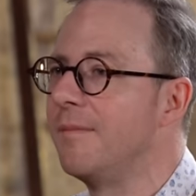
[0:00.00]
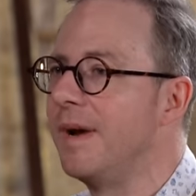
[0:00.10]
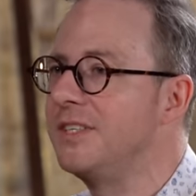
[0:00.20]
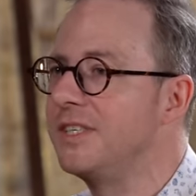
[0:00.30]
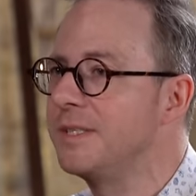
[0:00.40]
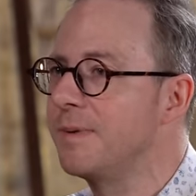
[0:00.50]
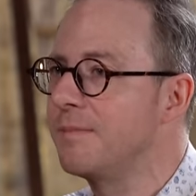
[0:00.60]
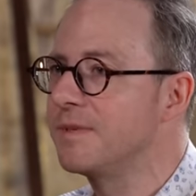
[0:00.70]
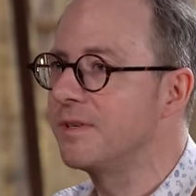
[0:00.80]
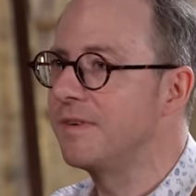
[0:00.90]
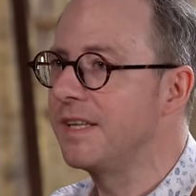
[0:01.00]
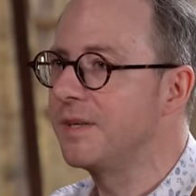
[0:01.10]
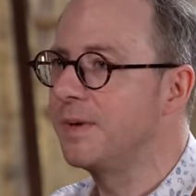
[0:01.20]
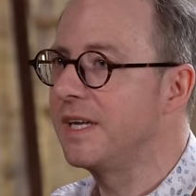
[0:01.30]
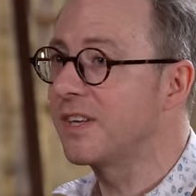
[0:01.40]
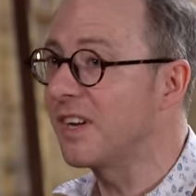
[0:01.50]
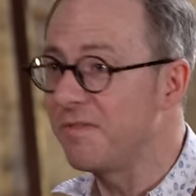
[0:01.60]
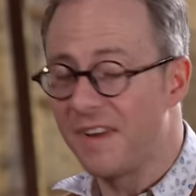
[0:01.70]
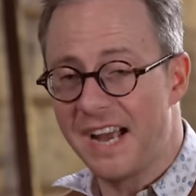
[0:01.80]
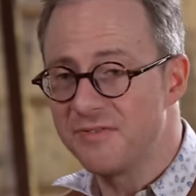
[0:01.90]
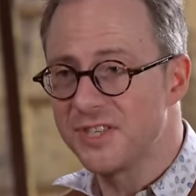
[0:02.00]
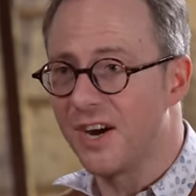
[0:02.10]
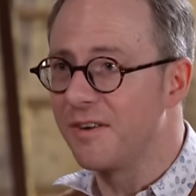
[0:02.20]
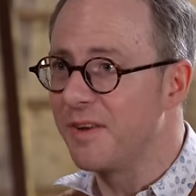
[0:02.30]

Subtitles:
major newspapers all around the world, got a 5-star